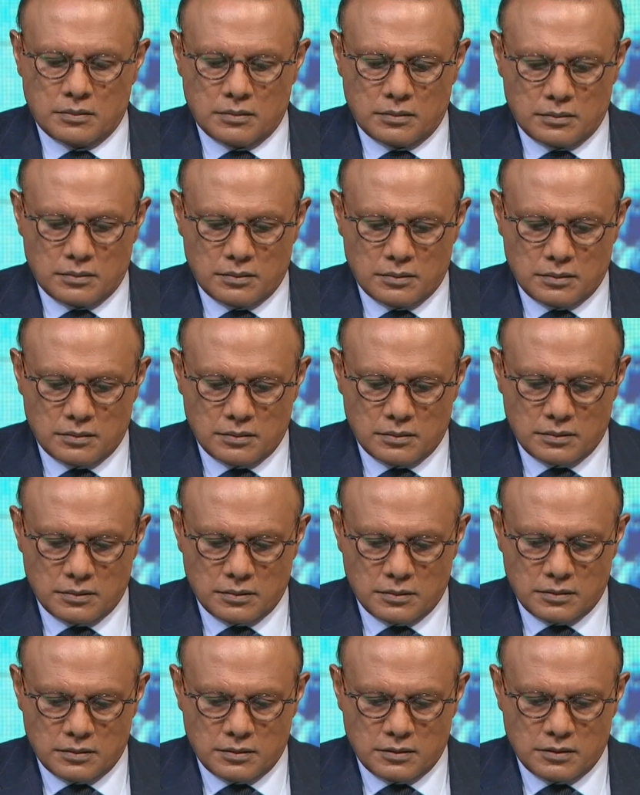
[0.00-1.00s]

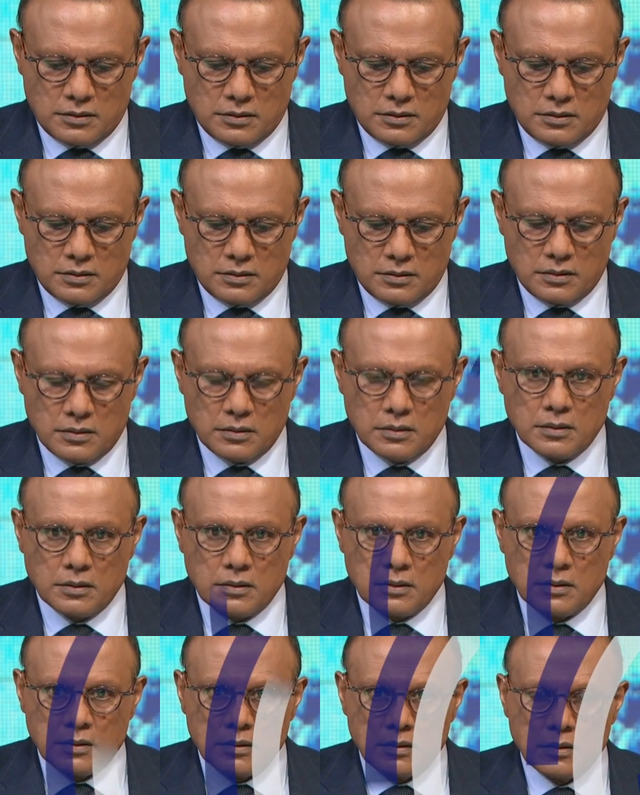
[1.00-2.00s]

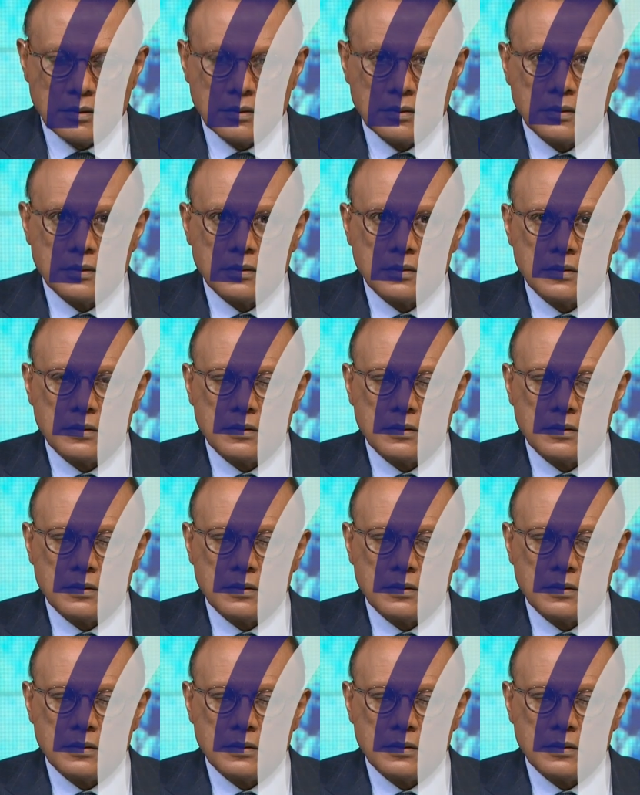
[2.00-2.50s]
The person shown says nothing.